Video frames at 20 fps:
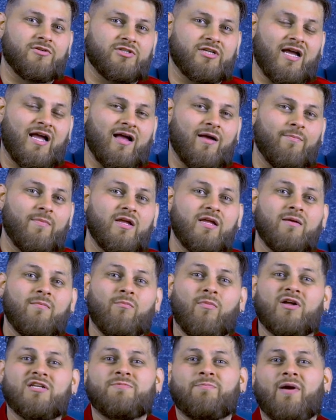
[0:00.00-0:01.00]
job
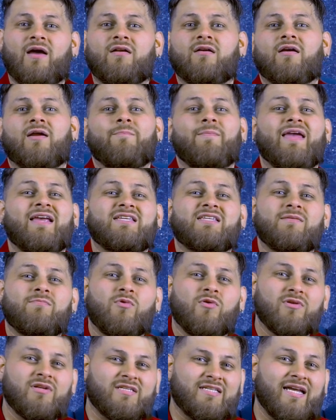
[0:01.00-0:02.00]
much better. It makes it
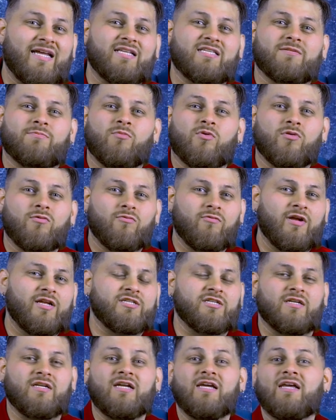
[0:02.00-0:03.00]
more dense, more
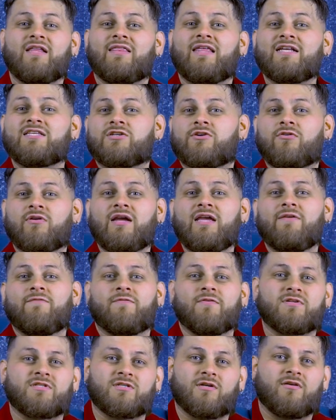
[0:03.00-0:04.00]
rigid. That's great
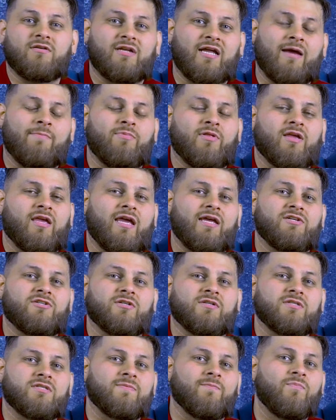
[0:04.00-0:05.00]
for certain
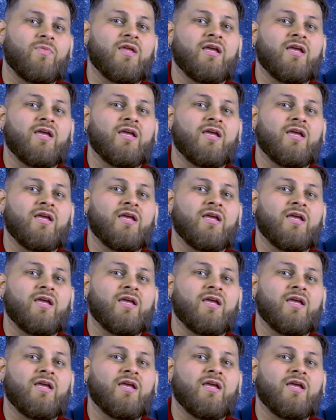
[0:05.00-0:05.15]
applications.